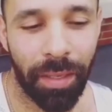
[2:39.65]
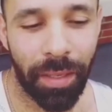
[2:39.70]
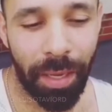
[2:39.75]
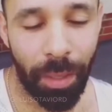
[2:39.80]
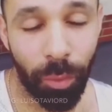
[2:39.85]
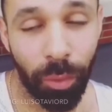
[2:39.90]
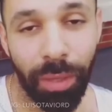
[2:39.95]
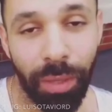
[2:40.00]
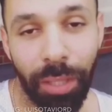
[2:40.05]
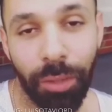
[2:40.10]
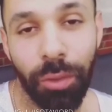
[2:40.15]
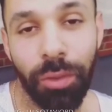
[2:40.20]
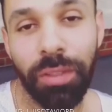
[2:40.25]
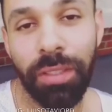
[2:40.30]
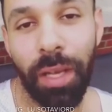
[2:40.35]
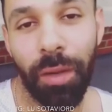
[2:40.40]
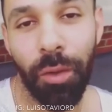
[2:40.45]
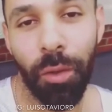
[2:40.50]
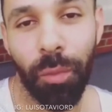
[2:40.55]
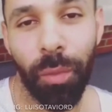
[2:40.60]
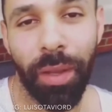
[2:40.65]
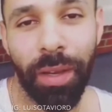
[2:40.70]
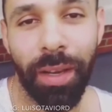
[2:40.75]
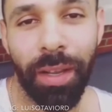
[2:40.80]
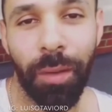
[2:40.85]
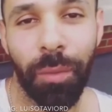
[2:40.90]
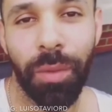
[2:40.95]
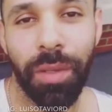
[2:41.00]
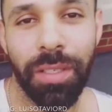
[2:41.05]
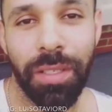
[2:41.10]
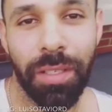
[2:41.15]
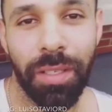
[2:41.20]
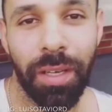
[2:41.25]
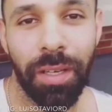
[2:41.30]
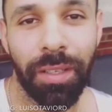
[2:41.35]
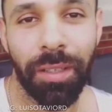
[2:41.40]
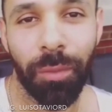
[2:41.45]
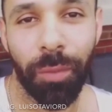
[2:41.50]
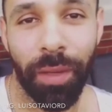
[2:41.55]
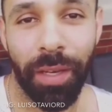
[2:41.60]
I would like to tell you when I was
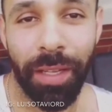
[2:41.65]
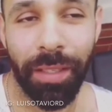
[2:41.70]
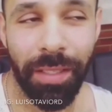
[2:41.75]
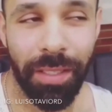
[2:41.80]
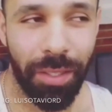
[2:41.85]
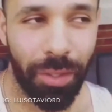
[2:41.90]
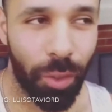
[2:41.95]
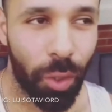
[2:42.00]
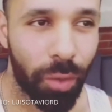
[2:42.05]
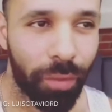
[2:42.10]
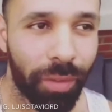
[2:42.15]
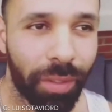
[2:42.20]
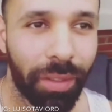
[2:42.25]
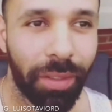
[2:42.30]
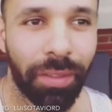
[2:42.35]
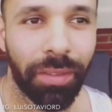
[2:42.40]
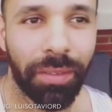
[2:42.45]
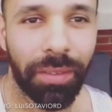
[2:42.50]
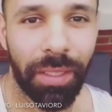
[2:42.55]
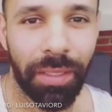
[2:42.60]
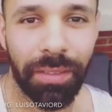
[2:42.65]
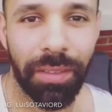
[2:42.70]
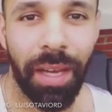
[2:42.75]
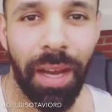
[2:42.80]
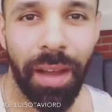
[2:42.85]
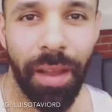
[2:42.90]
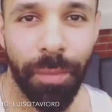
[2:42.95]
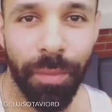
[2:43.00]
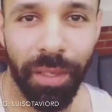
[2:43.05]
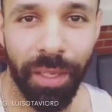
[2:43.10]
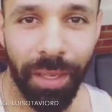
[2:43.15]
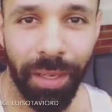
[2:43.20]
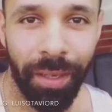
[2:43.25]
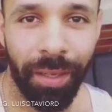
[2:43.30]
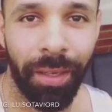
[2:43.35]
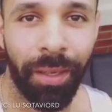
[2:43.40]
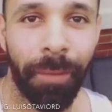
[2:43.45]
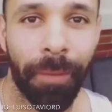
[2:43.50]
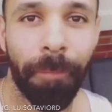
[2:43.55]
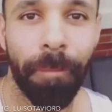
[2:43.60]
young, when I discovered that I am
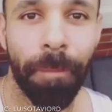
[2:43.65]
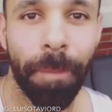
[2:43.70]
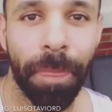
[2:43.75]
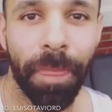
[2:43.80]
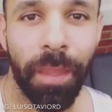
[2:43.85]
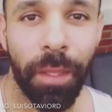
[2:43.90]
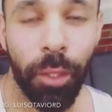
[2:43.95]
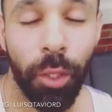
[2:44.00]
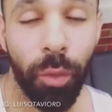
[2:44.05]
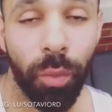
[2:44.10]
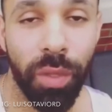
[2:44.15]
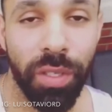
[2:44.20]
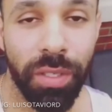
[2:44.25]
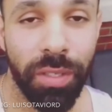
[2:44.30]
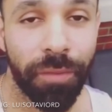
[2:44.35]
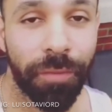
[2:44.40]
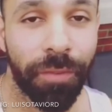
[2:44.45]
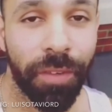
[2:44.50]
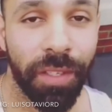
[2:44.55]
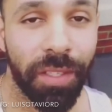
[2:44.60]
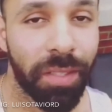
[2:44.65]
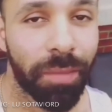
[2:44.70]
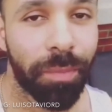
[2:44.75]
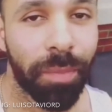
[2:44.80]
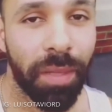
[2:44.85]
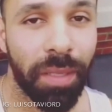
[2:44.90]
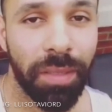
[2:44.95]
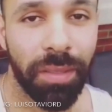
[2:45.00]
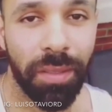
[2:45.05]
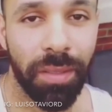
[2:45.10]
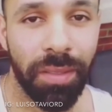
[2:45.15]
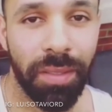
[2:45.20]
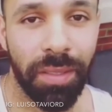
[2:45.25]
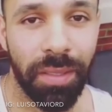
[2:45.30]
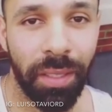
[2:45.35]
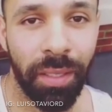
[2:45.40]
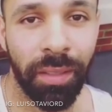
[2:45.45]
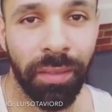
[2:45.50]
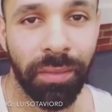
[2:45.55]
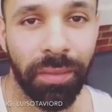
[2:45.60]
gay, you was the first person
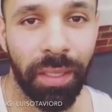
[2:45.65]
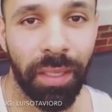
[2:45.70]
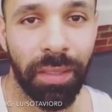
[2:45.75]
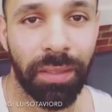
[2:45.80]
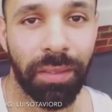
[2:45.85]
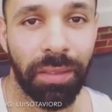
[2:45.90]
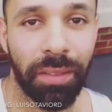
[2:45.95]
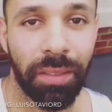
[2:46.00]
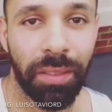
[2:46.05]
saying that